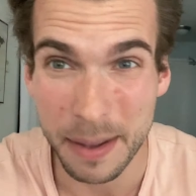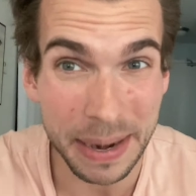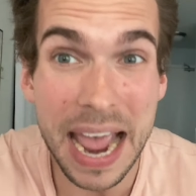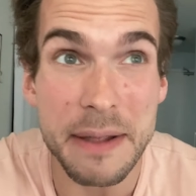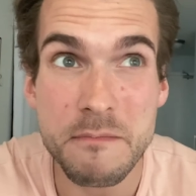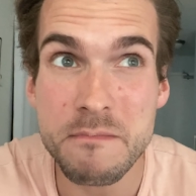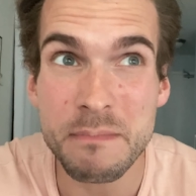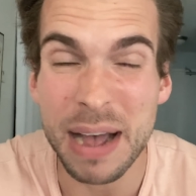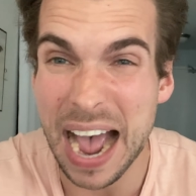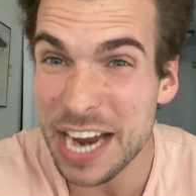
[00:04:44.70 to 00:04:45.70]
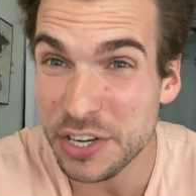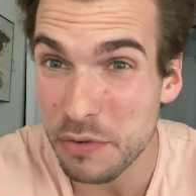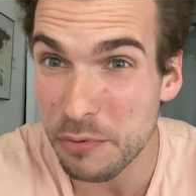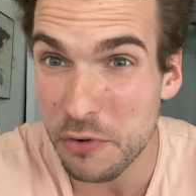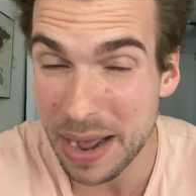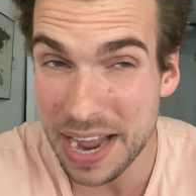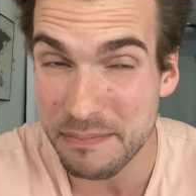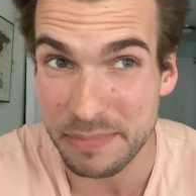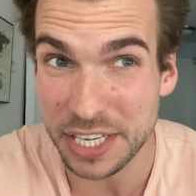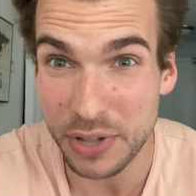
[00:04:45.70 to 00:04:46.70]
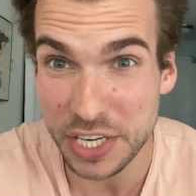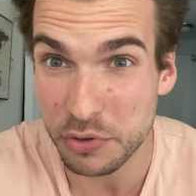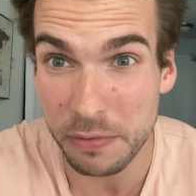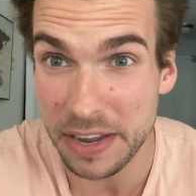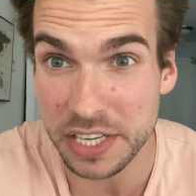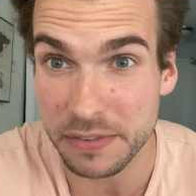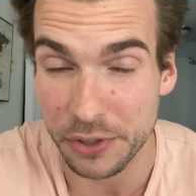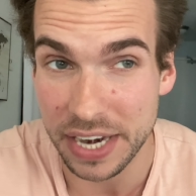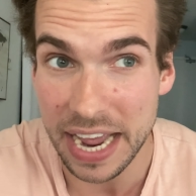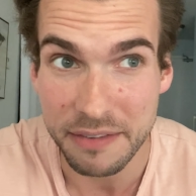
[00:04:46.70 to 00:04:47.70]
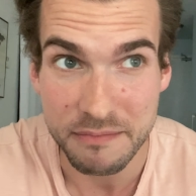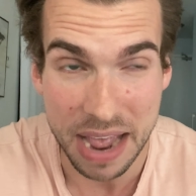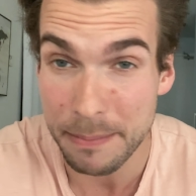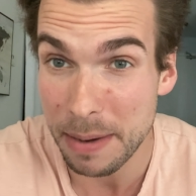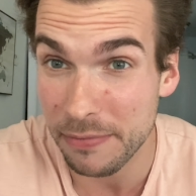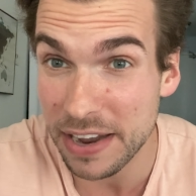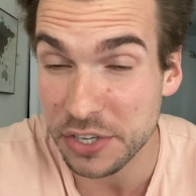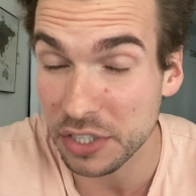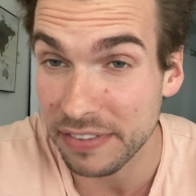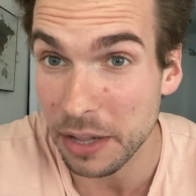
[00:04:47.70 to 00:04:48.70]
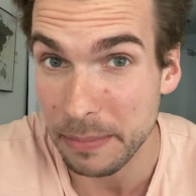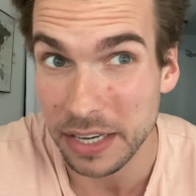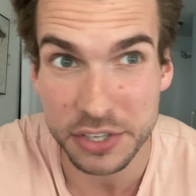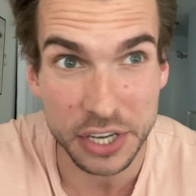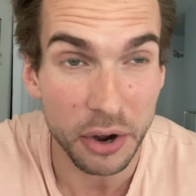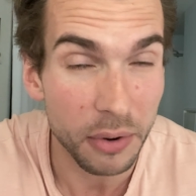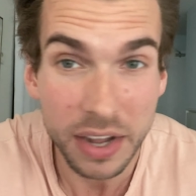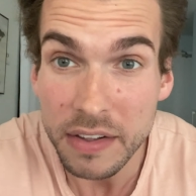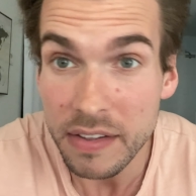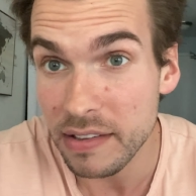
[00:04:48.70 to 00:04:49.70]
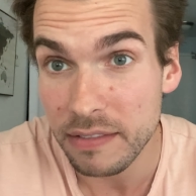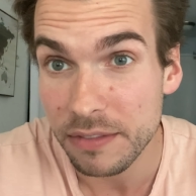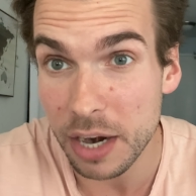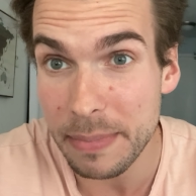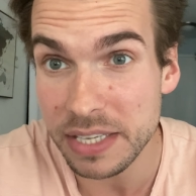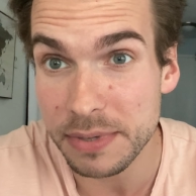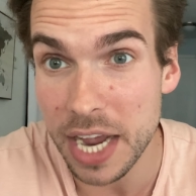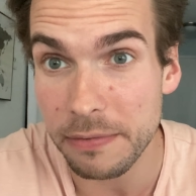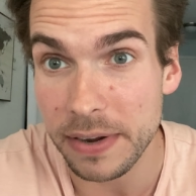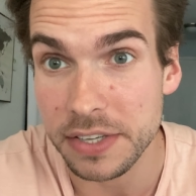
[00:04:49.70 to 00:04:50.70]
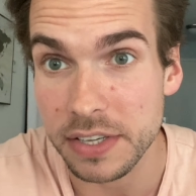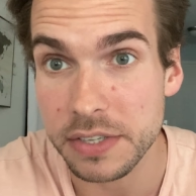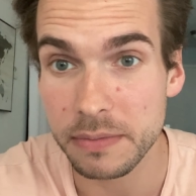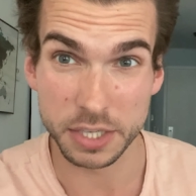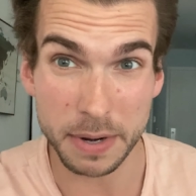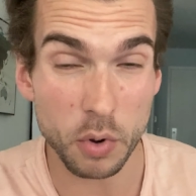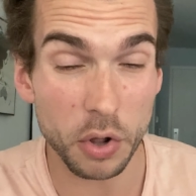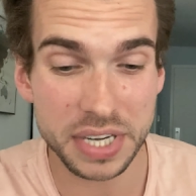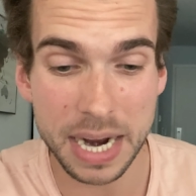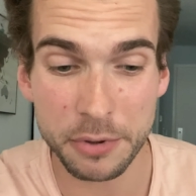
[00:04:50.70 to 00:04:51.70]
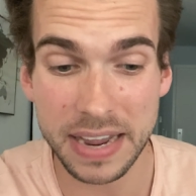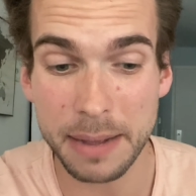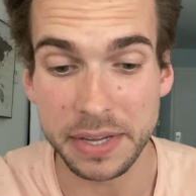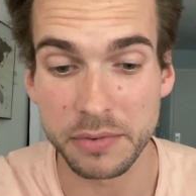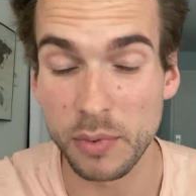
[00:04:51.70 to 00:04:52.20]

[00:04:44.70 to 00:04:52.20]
But hey, I had to improve my intellectual fitness for the day and my professional development, so gotta make some sacrifices. Spend quality time with family.